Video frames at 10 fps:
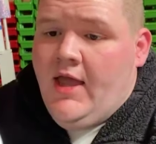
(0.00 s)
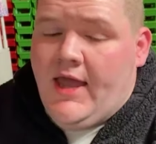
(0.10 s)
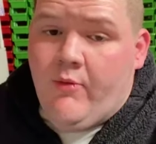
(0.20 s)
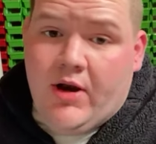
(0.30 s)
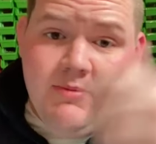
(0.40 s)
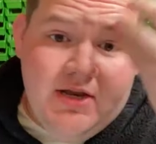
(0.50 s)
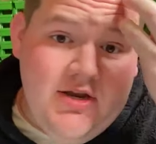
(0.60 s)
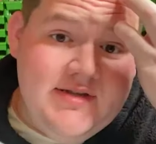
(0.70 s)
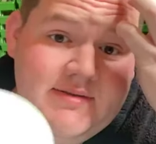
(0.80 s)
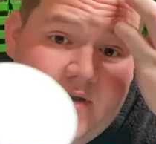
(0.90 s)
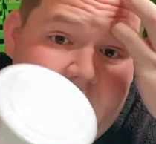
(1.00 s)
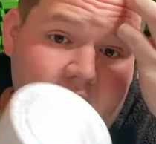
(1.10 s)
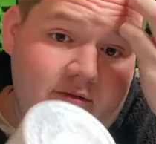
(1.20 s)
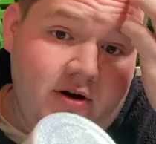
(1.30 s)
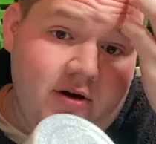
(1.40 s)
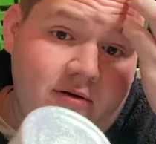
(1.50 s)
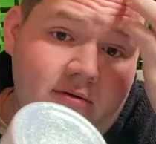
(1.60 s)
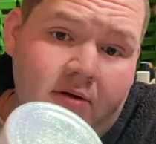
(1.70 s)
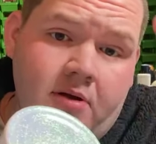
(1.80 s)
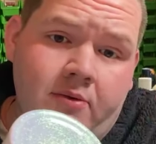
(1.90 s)
And what I'm gonna do is I'm gonna cover
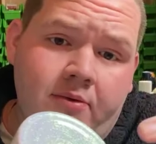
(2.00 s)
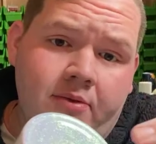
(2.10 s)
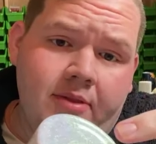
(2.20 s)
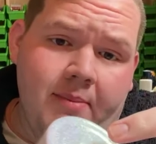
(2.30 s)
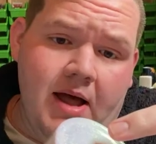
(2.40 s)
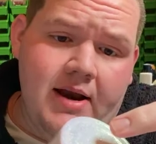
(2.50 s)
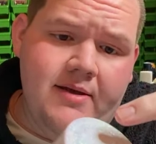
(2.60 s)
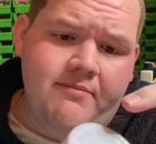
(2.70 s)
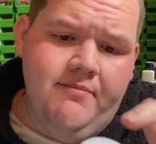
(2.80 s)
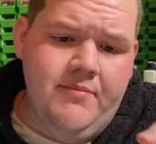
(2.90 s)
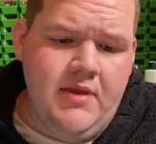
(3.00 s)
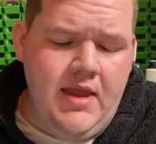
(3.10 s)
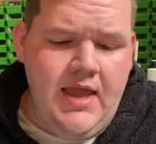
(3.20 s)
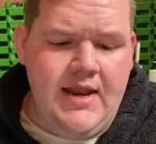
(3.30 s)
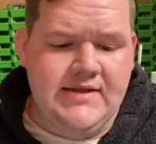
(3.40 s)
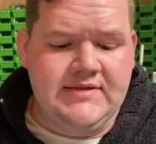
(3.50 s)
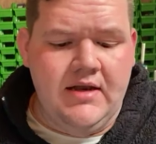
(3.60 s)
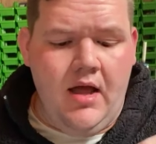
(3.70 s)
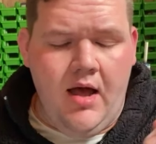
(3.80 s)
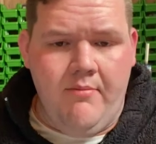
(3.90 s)
the bottom and it's
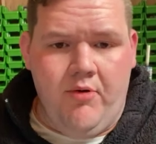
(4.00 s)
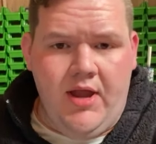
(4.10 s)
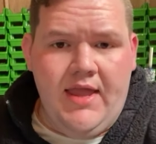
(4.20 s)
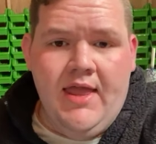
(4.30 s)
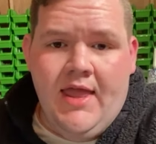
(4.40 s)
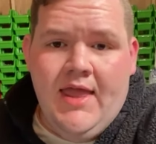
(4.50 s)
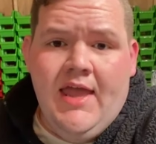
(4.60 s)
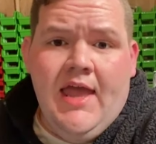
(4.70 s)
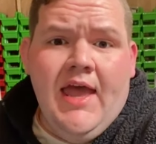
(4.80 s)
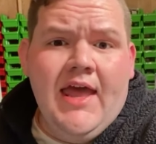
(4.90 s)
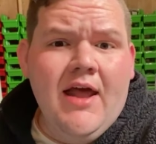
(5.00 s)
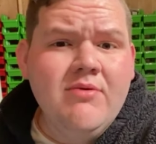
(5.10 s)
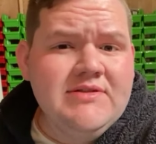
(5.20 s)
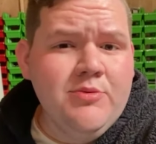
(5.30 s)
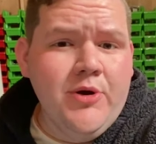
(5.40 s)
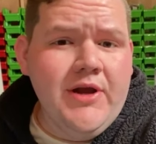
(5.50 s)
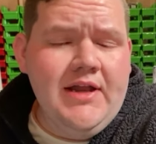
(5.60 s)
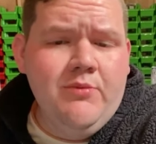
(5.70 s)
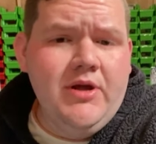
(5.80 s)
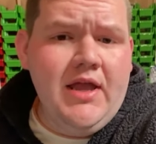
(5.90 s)
gonna ombre. And I was
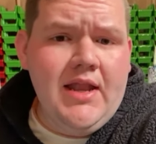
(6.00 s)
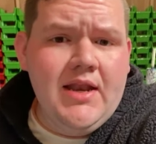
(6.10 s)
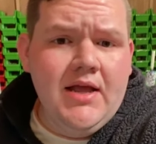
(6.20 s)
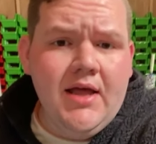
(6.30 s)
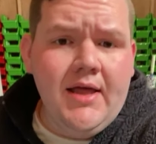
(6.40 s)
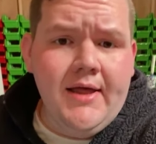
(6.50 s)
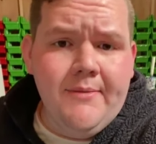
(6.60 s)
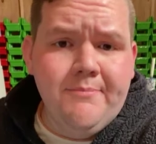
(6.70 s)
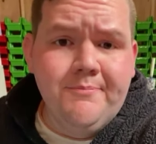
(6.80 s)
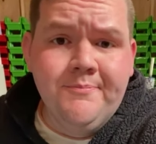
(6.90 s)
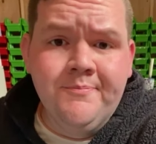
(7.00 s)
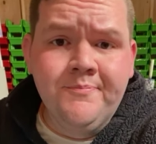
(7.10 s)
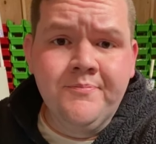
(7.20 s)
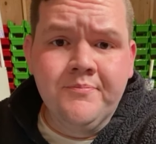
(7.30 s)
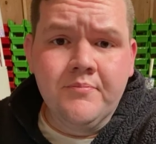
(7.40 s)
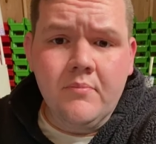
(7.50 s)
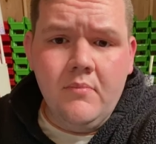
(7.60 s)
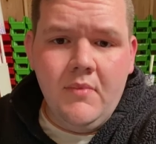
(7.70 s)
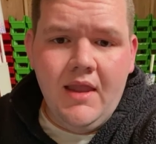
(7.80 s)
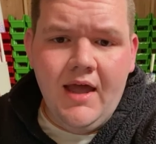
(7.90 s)
worried when I
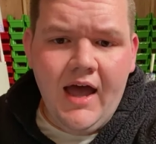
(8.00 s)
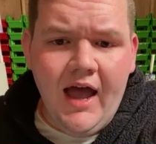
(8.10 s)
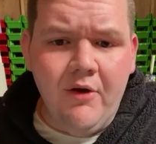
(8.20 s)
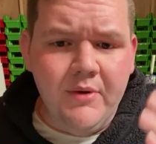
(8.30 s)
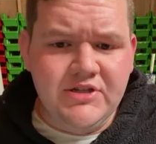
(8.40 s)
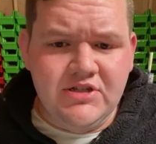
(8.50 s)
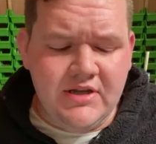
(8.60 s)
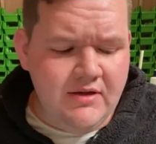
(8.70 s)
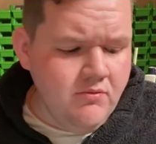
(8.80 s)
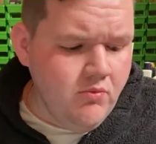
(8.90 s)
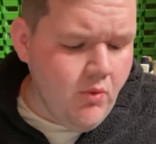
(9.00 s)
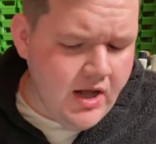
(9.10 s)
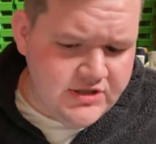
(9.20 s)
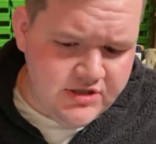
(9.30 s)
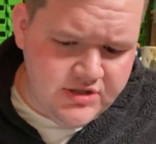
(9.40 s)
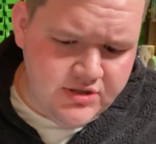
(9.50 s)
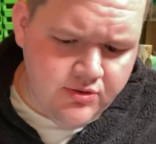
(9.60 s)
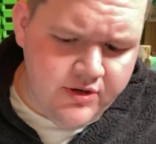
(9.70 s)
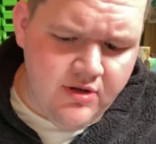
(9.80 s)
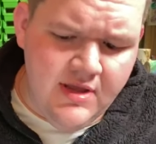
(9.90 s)
originally watched the
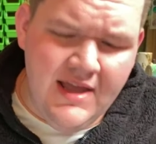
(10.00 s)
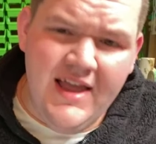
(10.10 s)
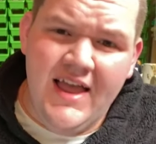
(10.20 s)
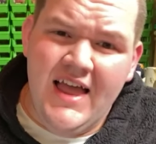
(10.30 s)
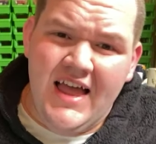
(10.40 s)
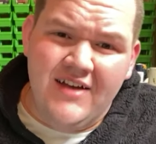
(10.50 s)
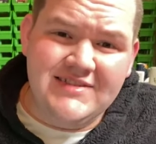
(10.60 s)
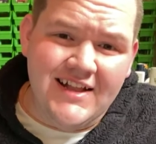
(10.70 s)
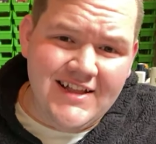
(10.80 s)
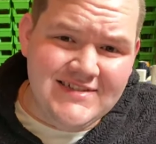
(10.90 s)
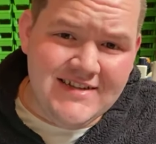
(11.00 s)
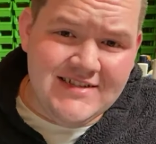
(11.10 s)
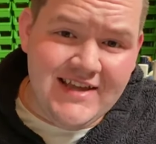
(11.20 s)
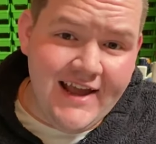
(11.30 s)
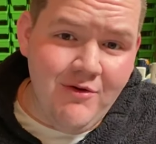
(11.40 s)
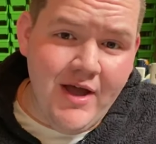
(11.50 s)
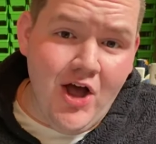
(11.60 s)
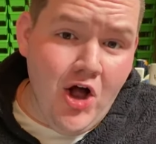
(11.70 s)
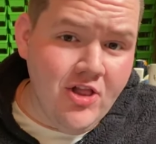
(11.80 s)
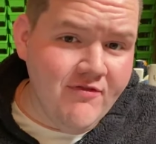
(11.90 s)
tutorial. I was like, that's gonna take away
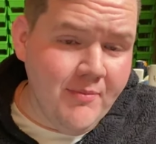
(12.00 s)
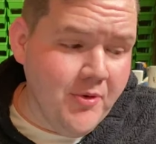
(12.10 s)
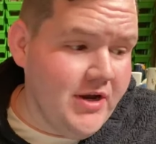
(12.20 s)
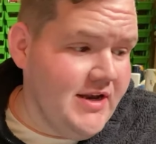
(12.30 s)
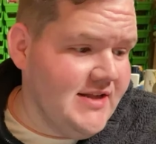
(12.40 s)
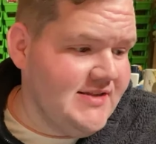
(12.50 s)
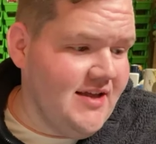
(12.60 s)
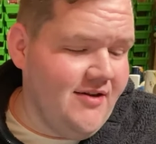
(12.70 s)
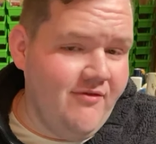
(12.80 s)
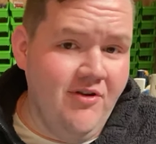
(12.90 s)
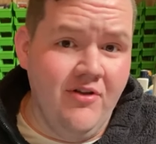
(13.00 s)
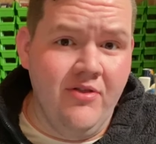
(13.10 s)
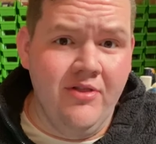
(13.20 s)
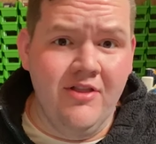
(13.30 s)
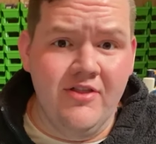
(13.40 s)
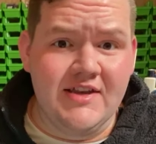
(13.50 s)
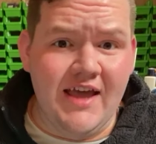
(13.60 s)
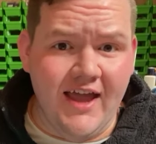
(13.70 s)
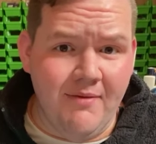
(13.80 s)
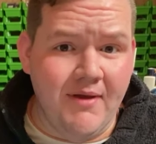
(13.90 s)
all of the prettiness of the
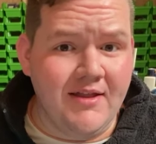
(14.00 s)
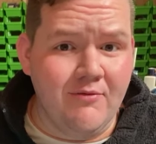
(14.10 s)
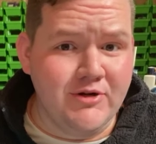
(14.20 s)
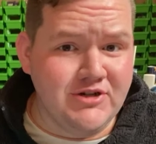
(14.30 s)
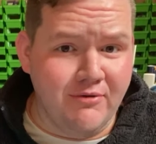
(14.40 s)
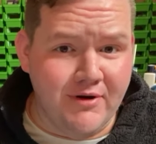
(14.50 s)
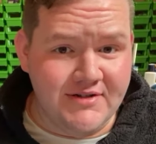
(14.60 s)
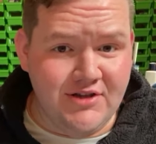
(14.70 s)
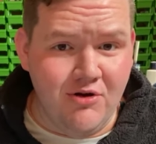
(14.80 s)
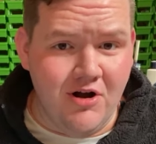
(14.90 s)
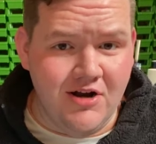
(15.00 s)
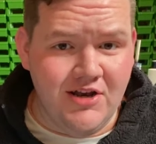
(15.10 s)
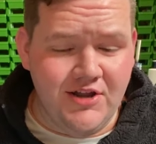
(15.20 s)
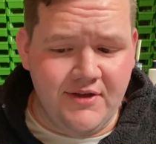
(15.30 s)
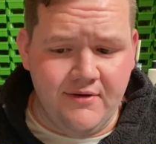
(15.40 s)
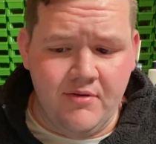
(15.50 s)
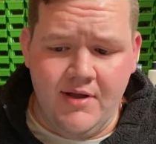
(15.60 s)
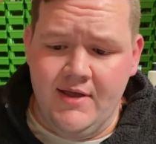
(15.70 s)
Tacket Method, which I worked so hard to do,